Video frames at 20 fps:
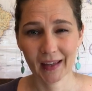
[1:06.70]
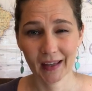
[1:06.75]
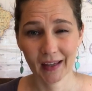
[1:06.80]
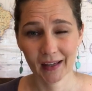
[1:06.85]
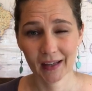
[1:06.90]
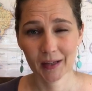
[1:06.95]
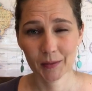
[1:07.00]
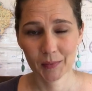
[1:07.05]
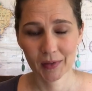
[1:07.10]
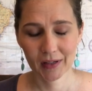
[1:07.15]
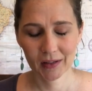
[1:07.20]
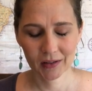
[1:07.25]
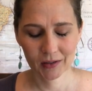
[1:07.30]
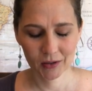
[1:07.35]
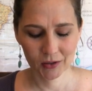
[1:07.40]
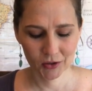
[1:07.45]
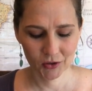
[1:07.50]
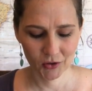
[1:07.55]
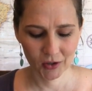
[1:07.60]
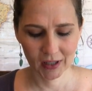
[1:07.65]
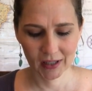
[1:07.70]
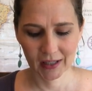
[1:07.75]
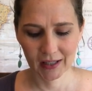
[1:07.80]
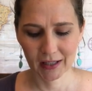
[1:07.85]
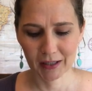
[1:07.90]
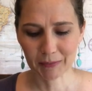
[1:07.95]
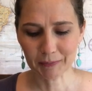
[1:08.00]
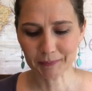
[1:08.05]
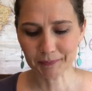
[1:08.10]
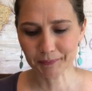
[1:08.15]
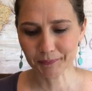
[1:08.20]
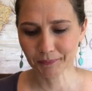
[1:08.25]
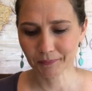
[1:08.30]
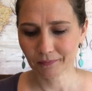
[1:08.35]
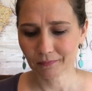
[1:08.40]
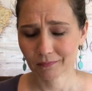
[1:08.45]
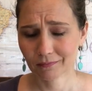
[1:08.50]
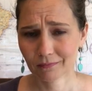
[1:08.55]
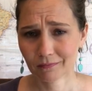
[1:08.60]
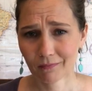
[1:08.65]
It can be a little tricky
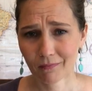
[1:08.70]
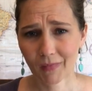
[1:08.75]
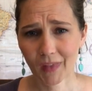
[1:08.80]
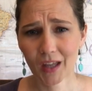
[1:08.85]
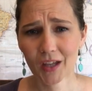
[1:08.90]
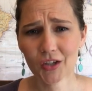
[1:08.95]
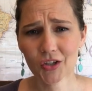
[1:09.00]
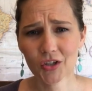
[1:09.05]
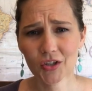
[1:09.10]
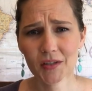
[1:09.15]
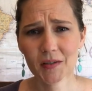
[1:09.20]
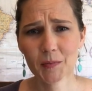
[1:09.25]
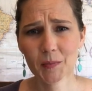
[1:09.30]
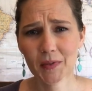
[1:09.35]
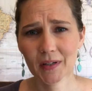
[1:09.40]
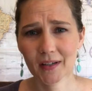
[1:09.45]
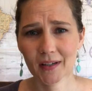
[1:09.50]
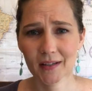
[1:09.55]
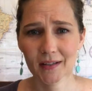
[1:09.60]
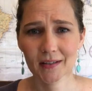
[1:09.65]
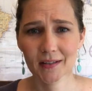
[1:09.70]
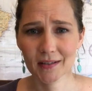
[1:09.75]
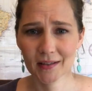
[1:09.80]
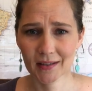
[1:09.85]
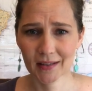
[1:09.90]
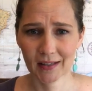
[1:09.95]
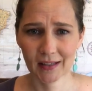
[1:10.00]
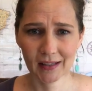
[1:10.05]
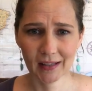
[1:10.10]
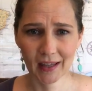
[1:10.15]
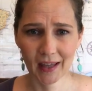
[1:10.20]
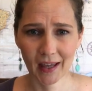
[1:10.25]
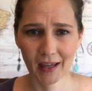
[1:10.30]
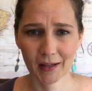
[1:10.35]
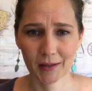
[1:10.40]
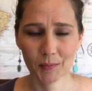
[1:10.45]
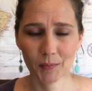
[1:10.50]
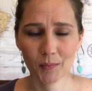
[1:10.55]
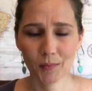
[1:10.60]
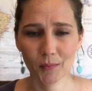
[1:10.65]
just because it
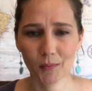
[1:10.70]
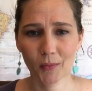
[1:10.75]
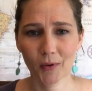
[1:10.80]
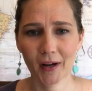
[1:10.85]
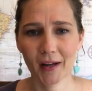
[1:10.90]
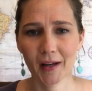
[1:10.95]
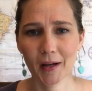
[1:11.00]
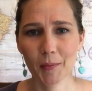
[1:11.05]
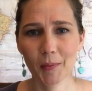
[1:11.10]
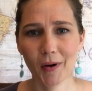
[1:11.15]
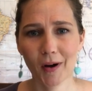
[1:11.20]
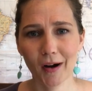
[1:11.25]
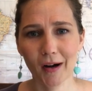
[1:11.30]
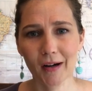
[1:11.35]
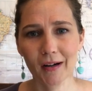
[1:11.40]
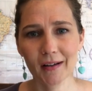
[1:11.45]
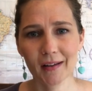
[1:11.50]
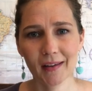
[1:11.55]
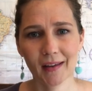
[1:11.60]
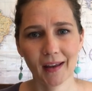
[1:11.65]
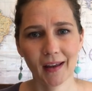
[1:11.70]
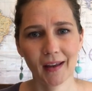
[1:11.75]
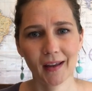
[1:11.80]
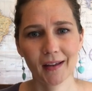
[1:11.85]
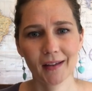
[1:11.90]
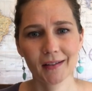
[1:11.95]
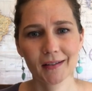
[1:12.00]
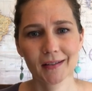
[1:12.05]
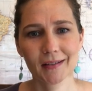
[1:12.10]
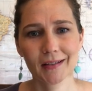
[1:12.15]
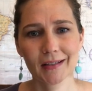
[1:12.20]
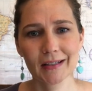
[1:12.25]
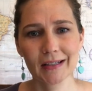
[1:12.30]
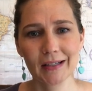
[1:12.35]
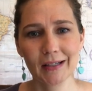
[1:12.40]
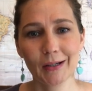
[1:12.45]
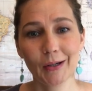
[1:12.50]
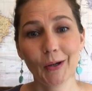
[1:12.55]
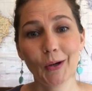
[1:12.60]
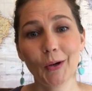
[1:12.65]
can break apart, and
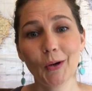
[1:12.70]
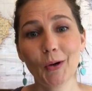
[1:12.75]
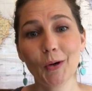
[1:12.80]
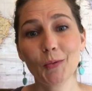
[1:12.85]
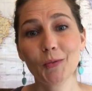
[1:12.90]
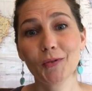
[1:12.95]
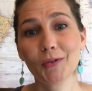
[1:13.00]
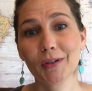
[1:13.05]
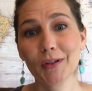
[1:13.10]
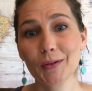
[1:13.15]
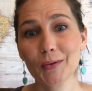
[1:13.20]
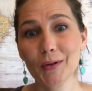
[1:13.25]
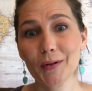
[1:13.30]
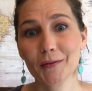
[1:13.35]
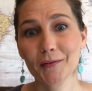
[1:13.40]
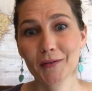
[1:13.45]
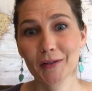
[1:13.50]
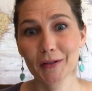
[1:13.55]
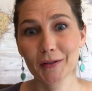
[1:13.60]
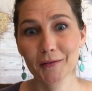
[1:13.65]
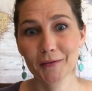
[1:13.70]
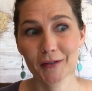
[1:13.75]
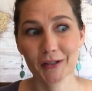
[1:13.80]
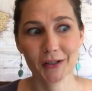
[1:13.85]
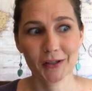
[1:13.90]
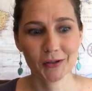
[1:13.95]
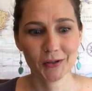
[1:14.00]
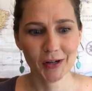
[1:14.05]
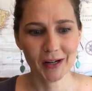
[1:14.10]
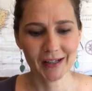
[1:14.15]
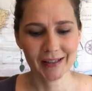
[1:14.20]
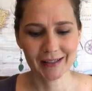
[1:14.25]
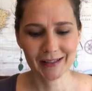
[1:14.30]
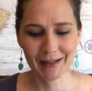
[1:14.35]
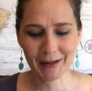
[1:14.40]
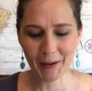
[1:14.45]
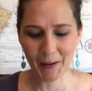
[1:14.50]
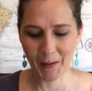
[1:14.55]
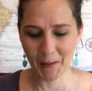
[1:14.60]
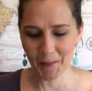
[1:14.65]
hopefully you won't feel frustrated
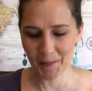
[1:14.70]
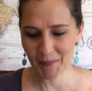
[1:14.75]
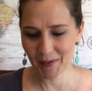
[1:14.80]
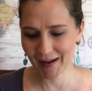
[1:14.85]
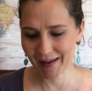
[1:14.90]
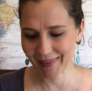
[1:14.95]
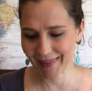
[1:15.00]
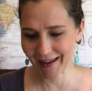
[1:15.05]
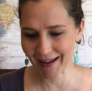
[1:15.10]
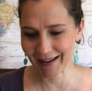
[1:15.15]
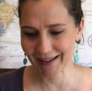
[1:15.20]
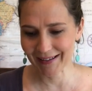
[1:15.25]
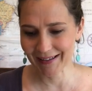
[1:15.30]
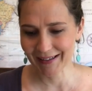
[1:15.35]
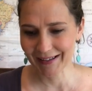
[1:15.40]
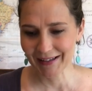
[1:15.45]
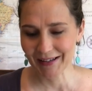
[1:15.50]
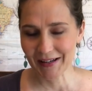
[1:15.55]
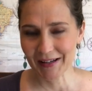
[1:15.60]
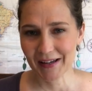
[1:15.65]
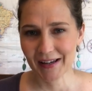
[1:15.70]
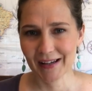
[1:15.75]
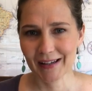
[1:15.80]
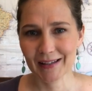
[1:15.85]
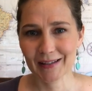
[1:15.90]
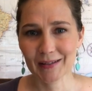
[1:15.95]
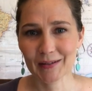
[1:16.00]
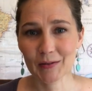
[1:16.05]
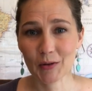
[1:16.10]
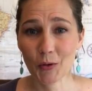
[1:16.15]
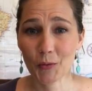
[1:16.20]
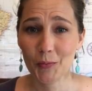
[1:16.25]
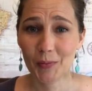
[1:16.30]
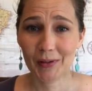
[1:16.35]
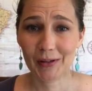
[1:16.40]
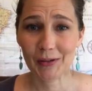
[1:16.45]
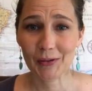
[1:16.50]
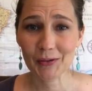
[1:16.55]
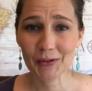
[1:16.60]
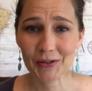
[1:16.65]
by that. It's soap,
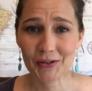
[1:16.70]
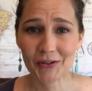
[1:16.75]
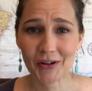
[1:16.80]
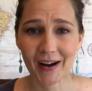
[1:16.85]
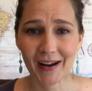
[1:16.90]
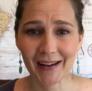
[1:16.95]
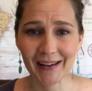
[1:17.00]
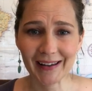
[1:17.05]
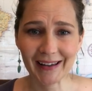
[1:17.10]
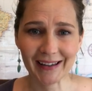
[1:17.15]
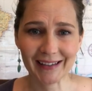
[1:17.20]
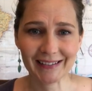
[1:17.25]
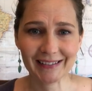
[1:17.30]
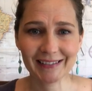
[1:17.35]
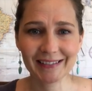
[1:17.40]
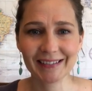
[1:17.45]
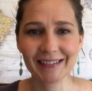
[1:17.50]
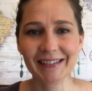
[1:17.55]
you can try again.